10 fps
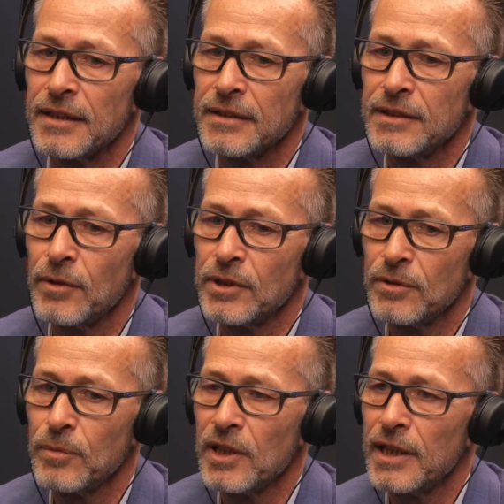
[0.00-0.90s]
you
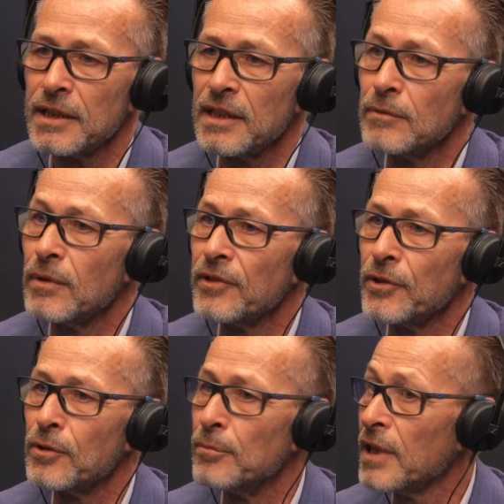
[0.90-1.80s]
you will likely want
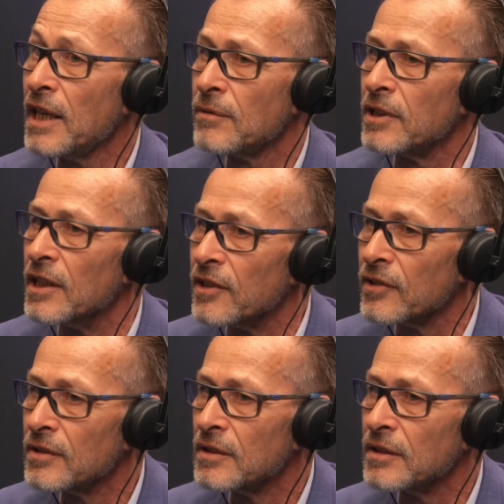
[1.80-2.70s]
to comply with that.
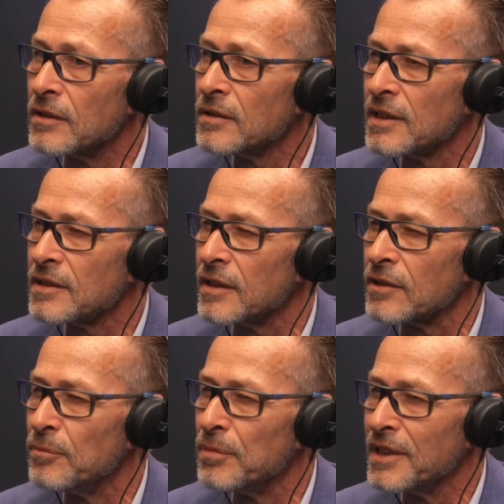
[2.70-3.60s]
You know, unless they're
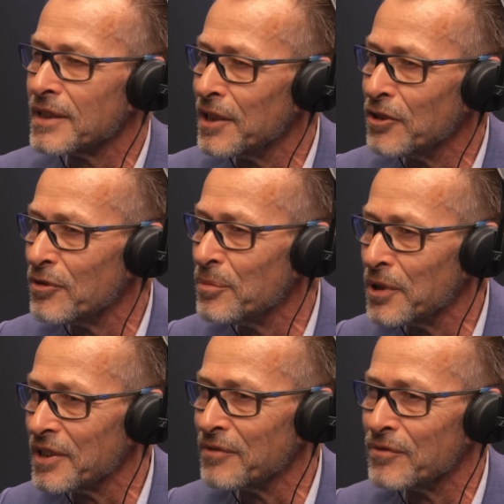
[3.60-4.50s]
completely
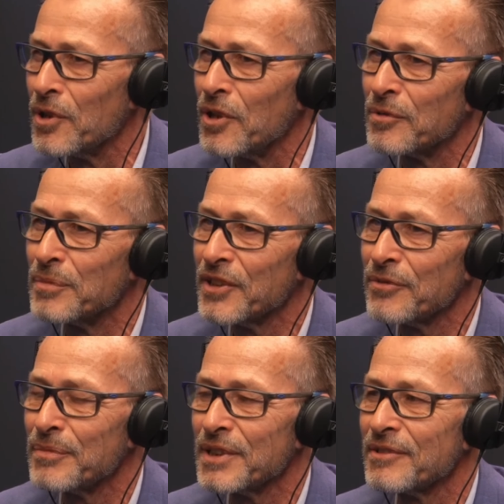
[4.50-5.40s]
overboard and wrong, but
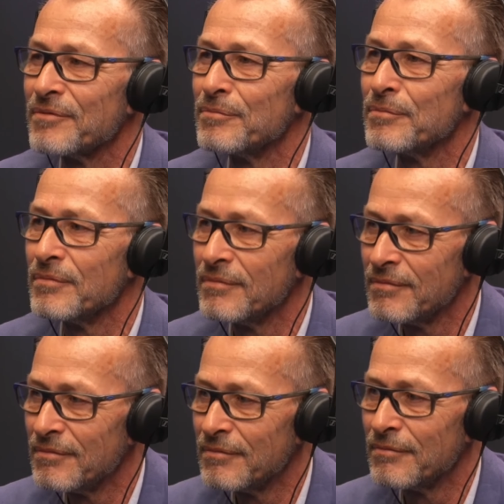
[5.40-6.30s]
but
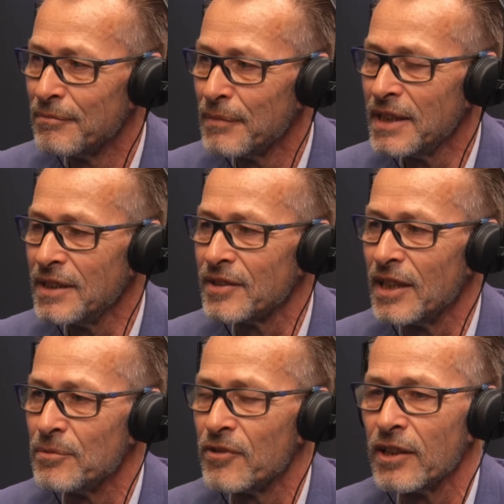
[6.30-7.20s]
many
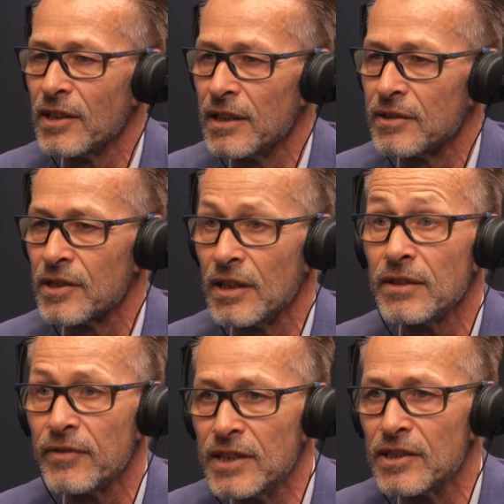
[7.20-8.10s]
times regulators
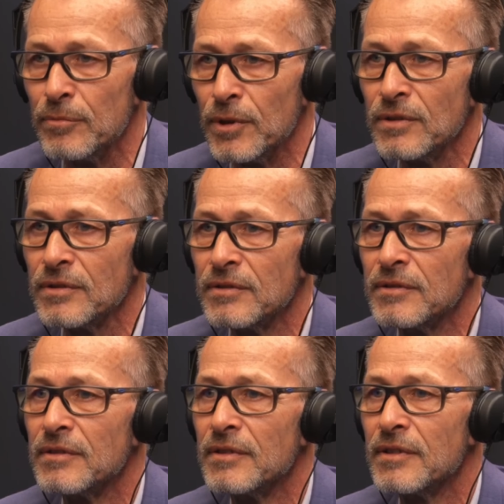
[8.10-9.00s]
are reasonable,
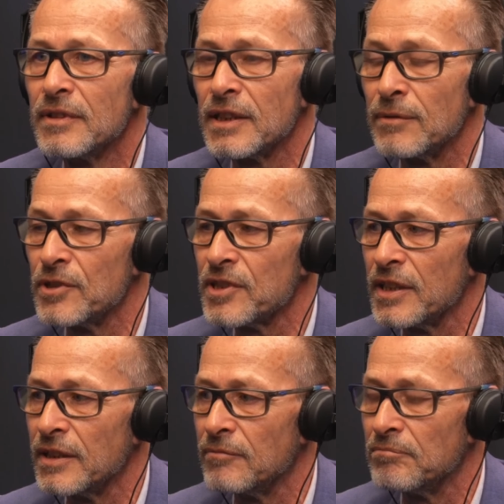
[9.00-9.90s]
and I would
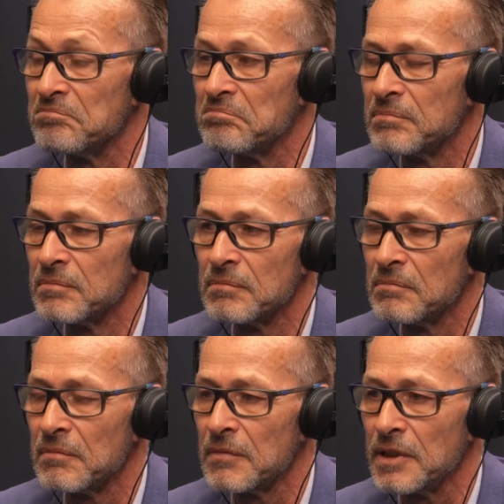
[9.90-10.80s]
say
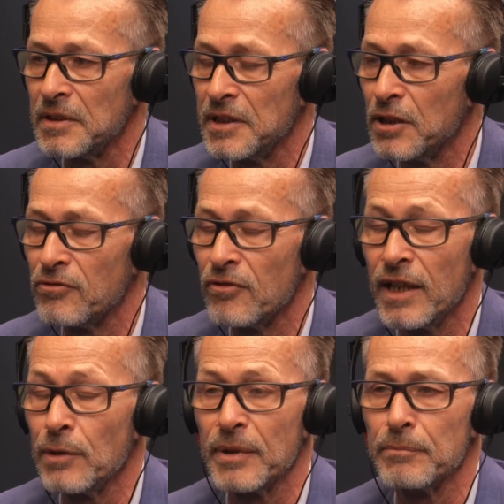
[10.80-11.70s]
in the
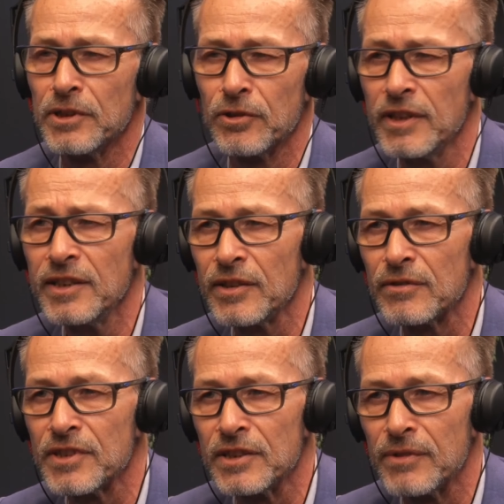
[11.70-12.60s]
overwhelming majority
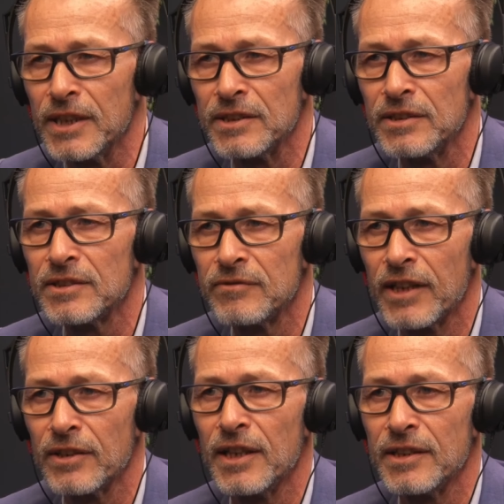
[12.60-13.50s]
of situations,
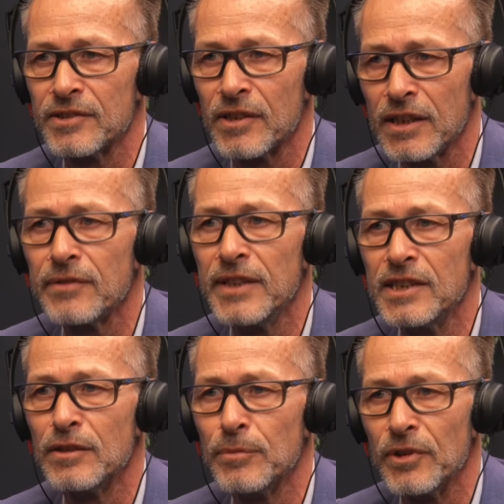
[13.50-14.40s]
regulators are
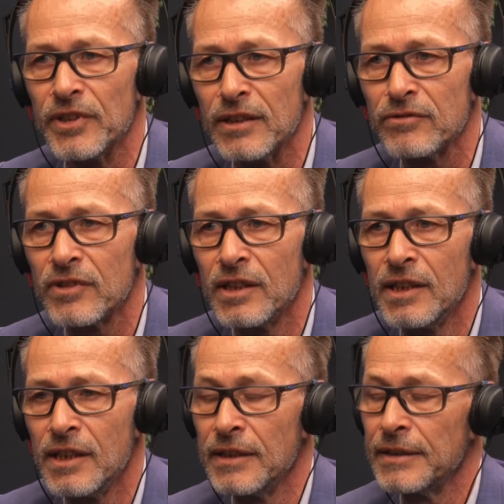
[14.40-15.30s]
reasonable enough.
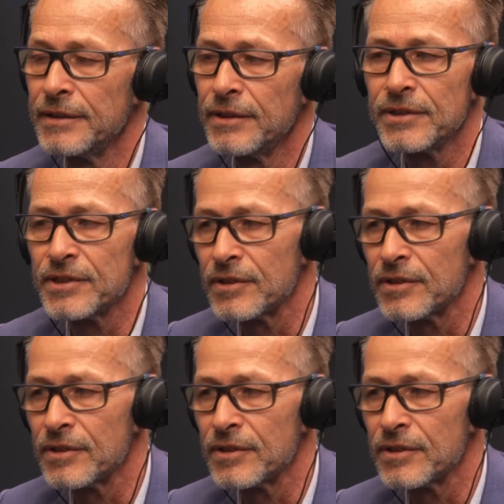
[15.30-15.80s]
You just